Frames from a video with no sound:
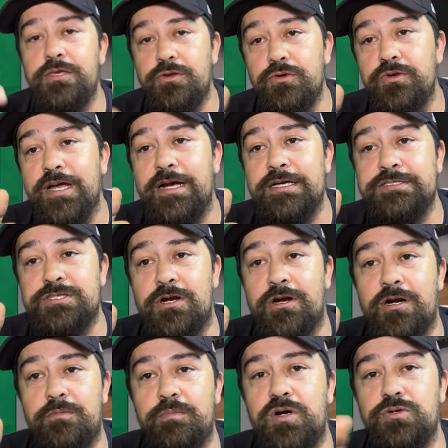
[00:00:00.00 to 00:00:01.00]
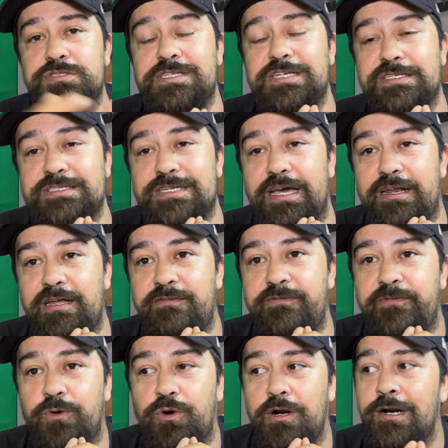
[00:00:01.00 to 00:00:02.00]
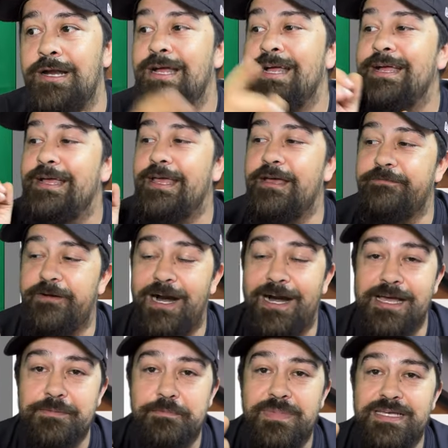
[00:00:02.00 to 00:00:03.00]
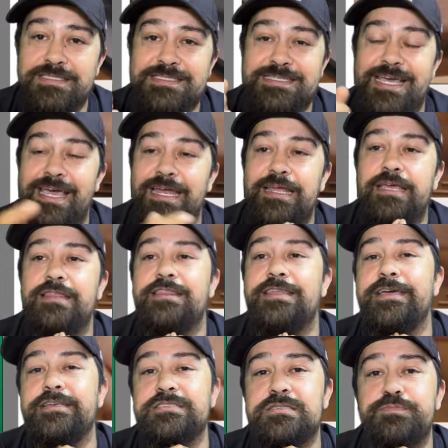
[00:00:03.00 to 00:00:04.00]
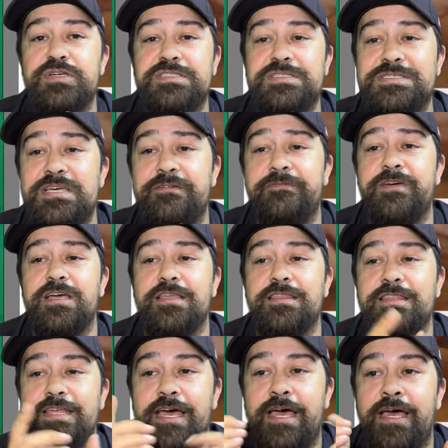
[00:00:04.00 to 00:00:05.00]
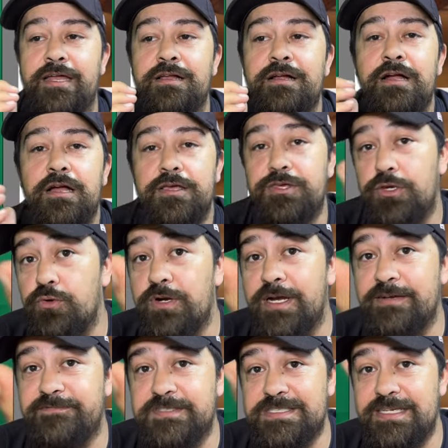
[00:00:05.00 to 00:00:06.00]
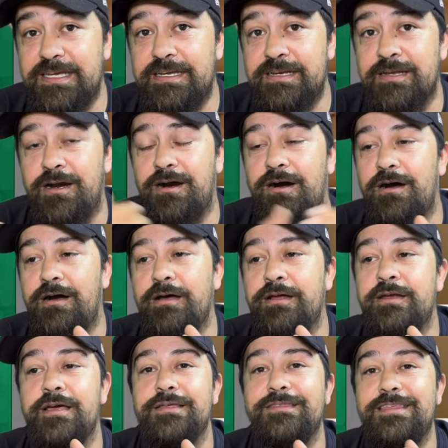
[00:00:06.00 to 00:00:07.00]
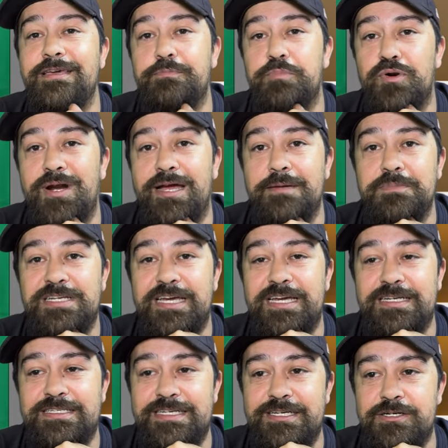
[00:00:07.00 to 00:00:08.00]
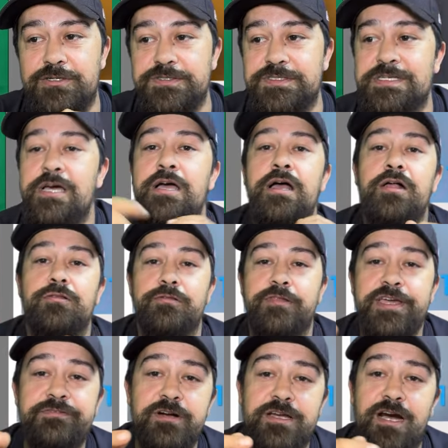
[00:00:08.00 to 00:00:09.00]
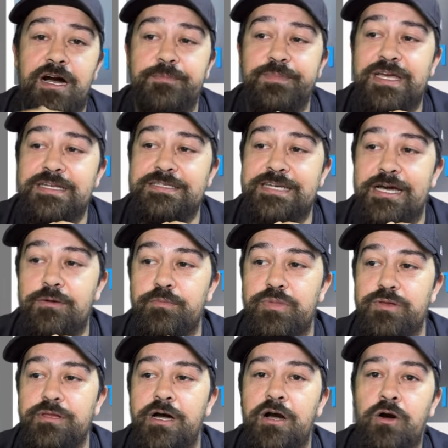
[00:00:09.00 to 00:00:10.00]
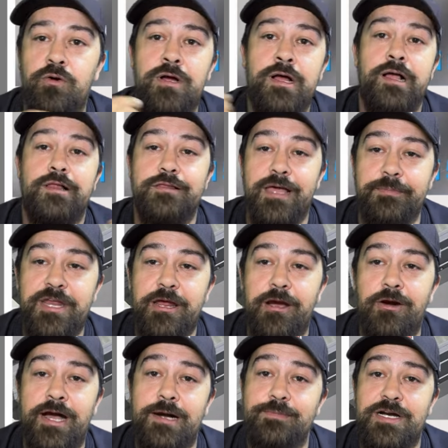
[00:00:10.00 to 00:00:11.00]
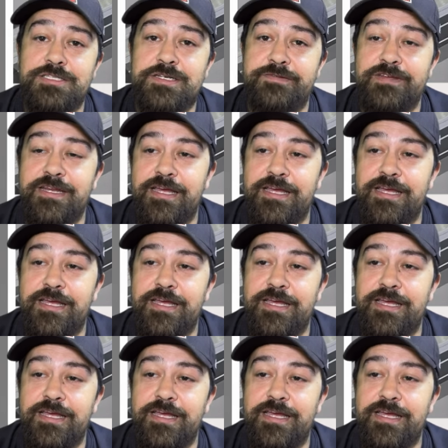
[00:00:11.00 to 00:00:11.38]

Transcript: you guys are most excited for. If I missed anything specific that you have seen on the Prime Day deals, leave a comment down below. Let me know how much of an